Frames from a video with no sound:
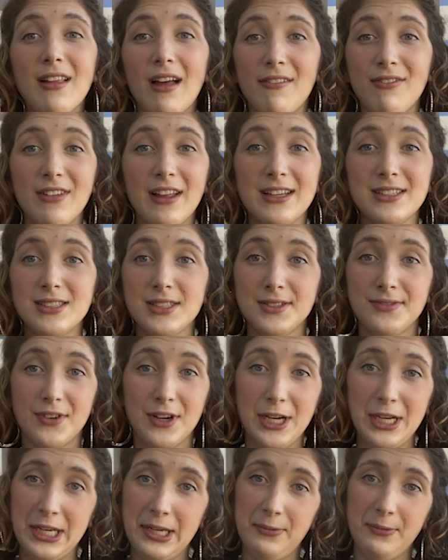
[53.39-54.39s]
life lessons for
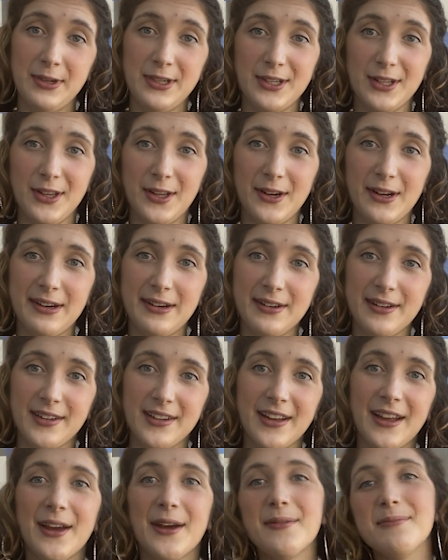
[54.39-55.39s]
anyone to learn.
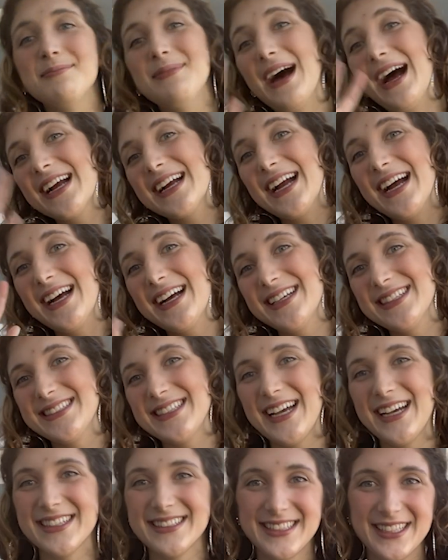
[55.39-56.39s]
Bye, guys.
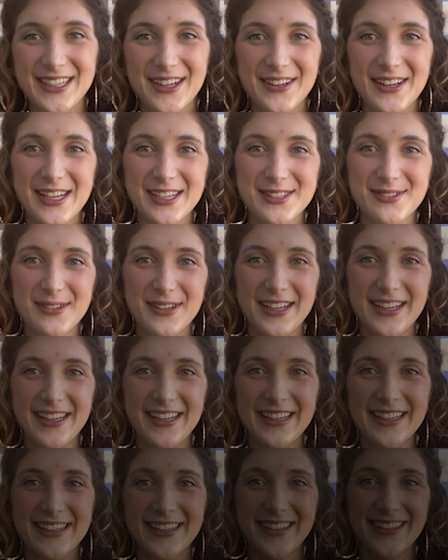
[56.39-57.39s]
I'll see y'all next
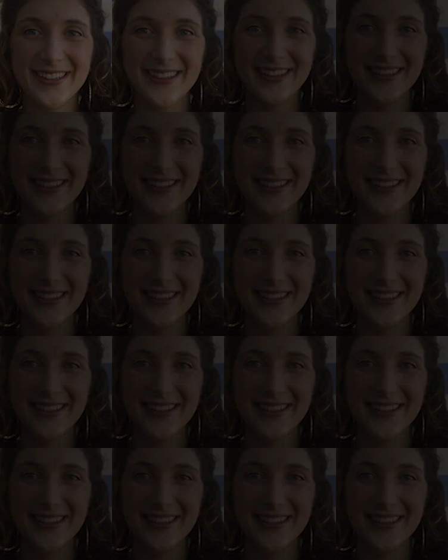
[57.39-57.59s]
week.